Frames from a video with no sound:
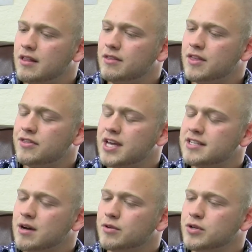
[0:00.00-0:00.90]
The things
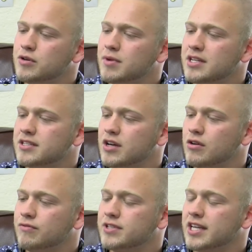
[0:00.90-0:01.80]
I would do to
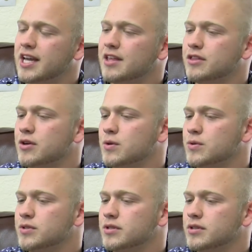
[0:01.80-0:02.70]
myself to get
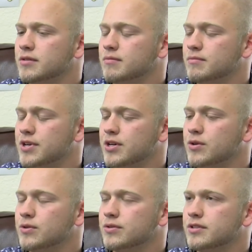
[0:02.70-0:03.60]
those
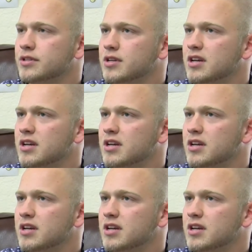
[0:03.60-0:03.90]
pills,